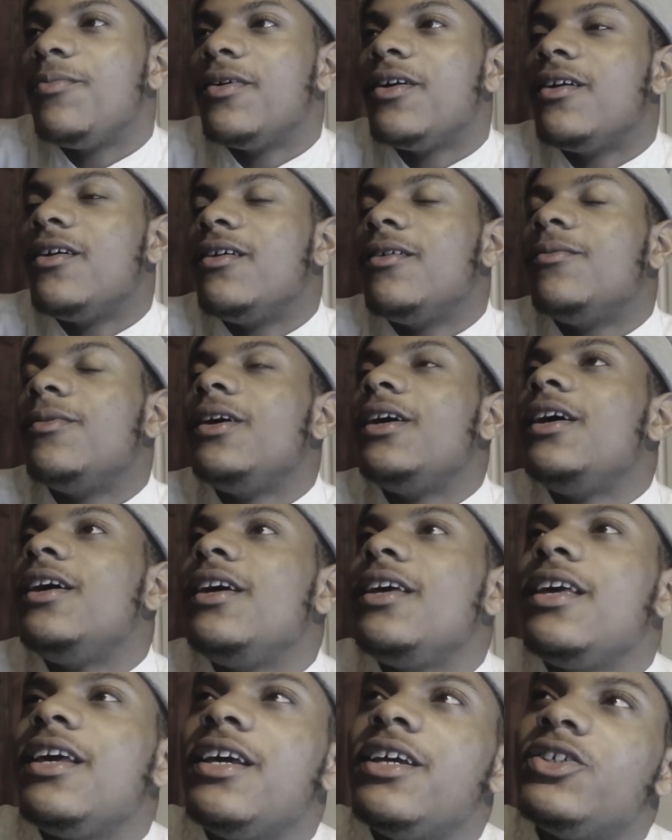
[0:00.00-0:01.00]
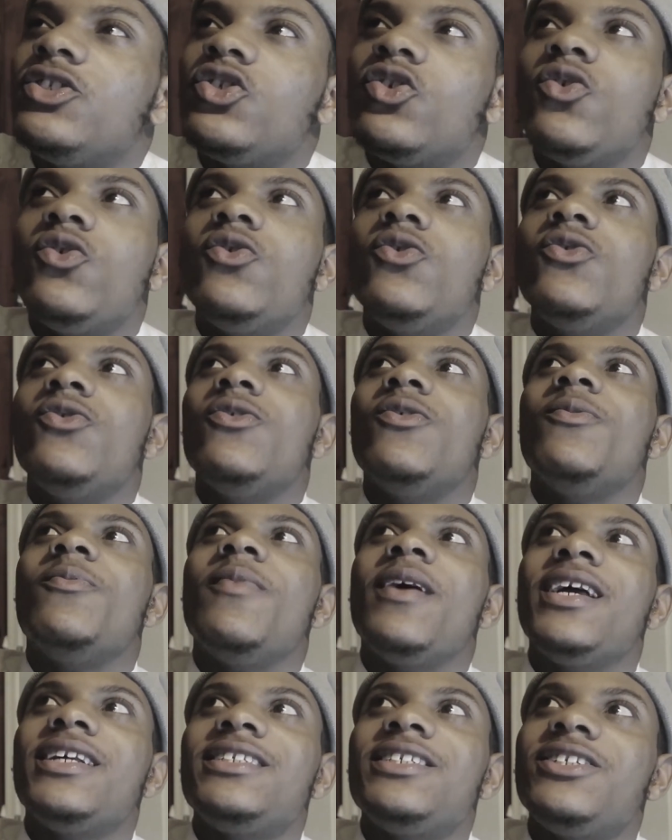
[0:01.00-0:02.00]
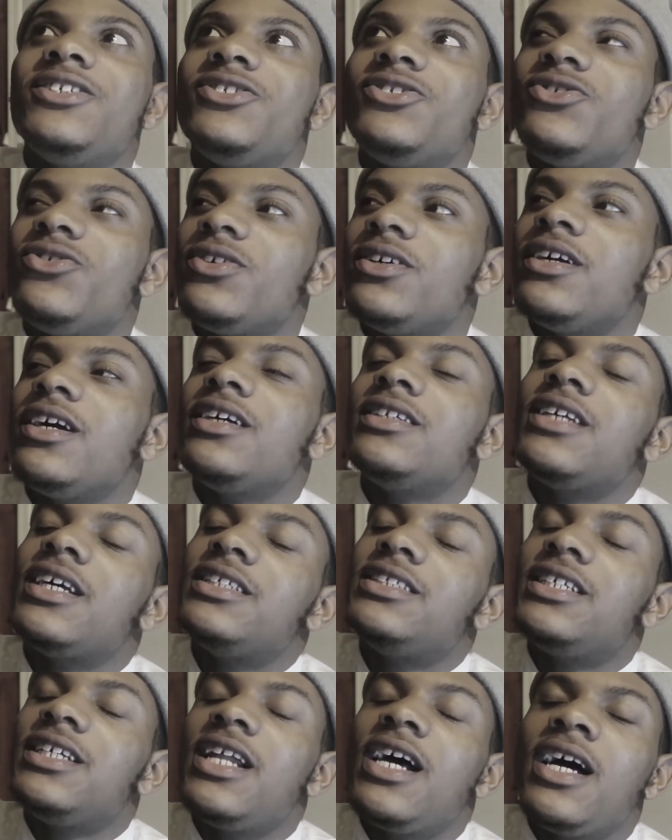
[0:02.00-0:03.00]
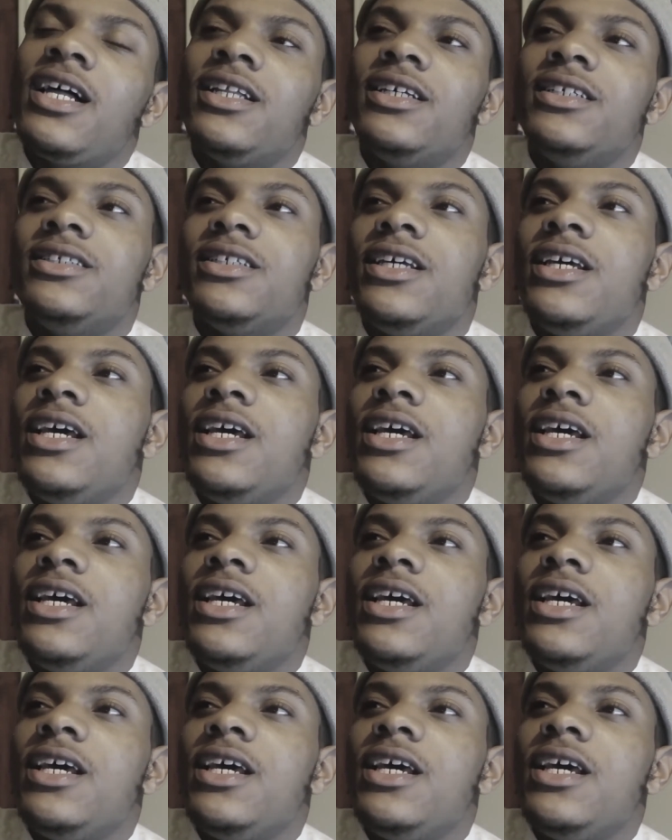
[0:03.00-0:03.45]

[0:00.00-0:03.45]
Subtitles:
But, yeah, so back to the story. I was like, $10.